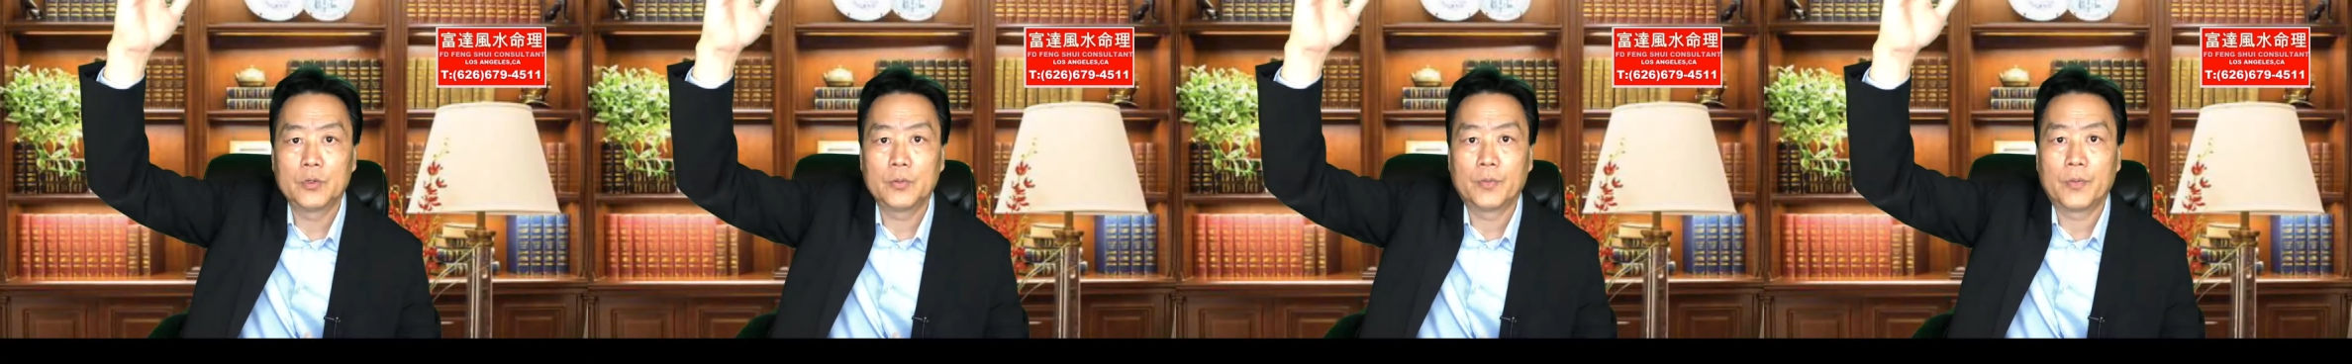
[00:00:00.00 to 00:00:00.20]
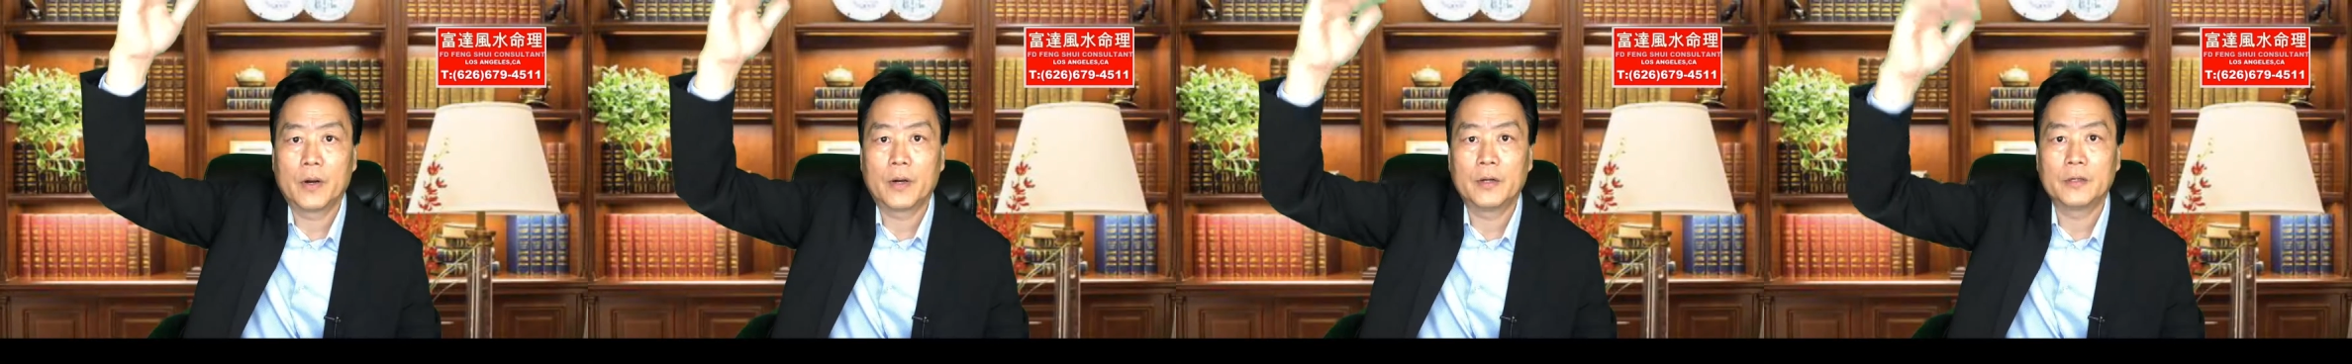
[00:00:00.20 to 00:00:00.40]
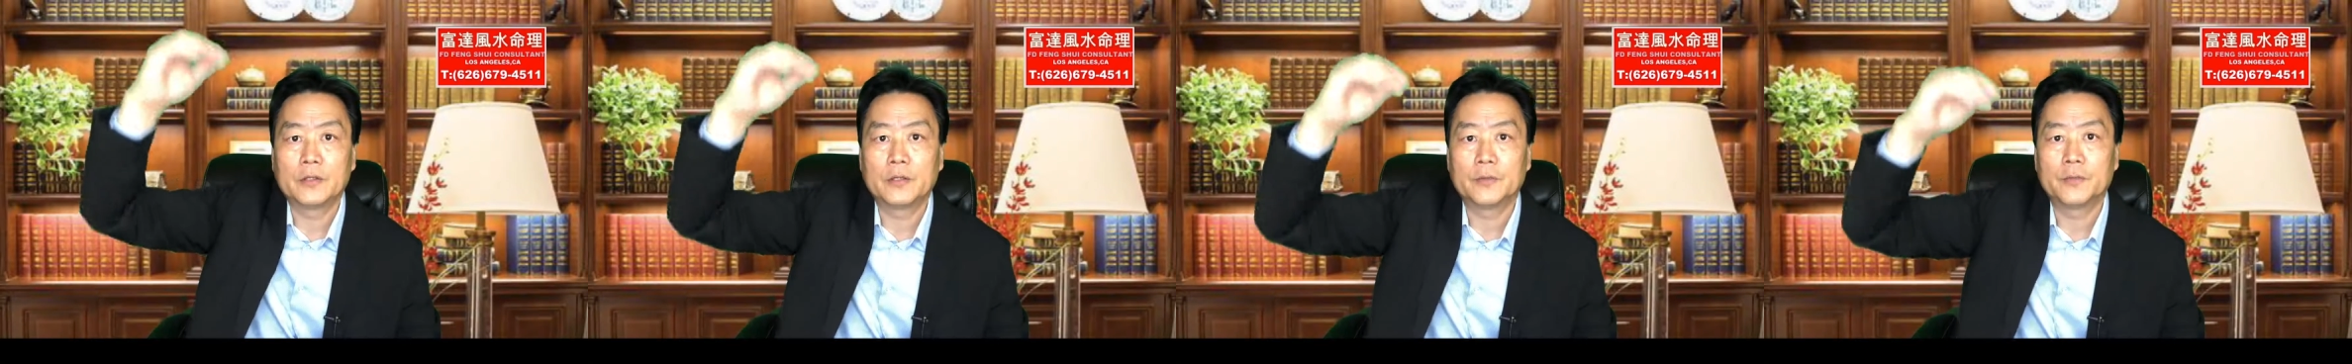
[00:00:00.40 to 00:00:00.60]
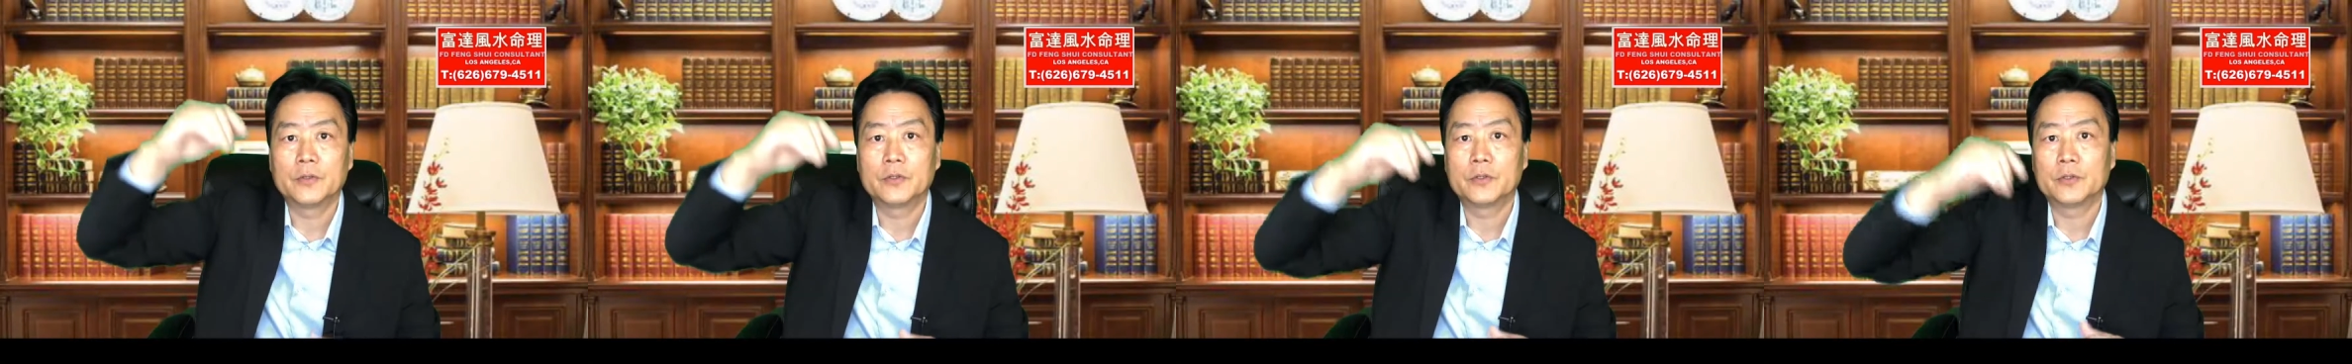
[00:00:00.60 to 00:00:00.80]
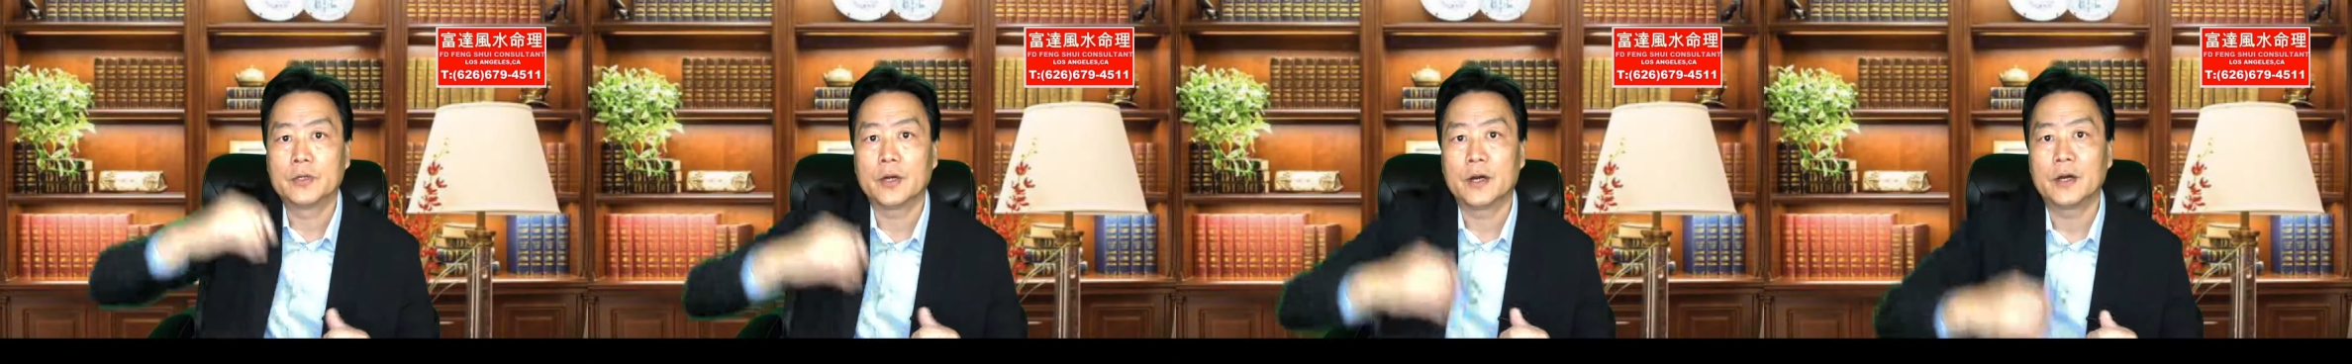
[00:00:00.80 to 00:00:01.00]
part is supposed
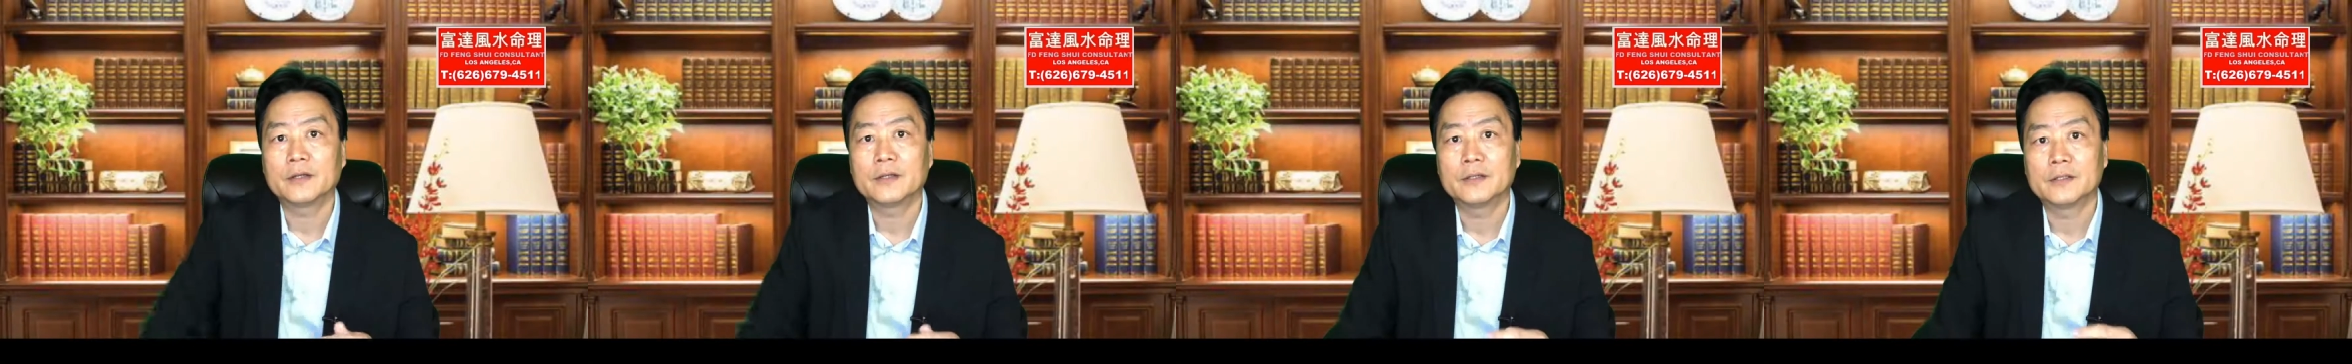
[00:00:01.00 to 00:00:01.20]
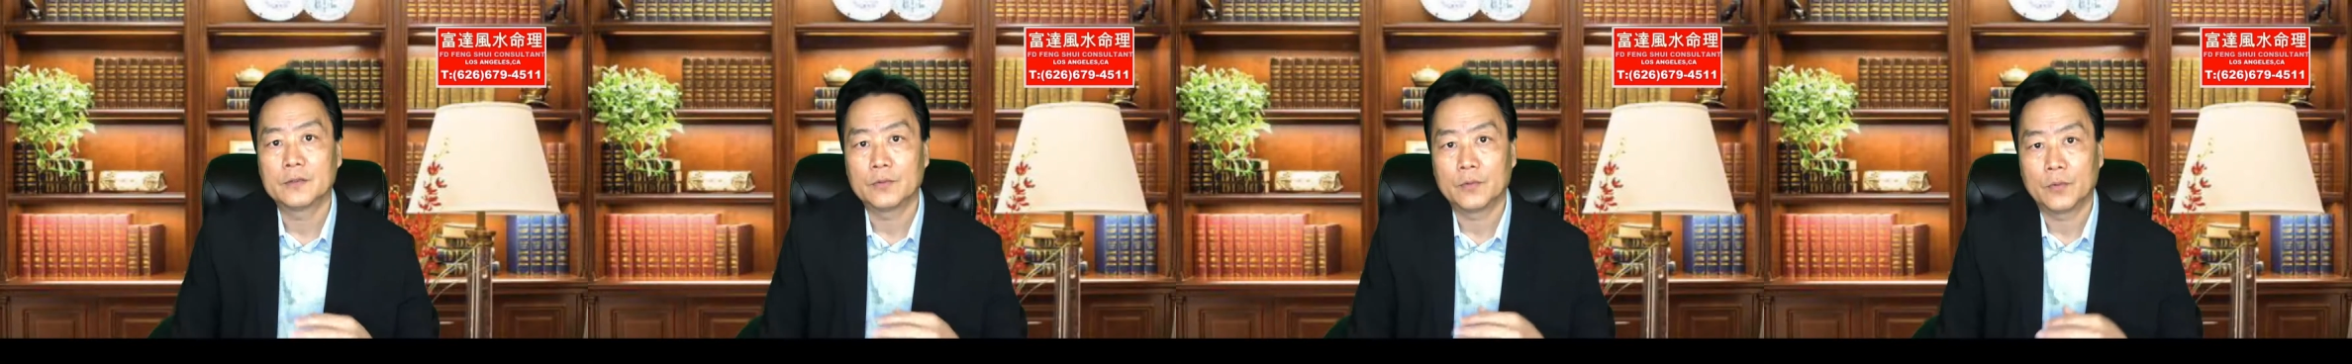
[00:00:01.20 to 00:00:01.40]
to darkness,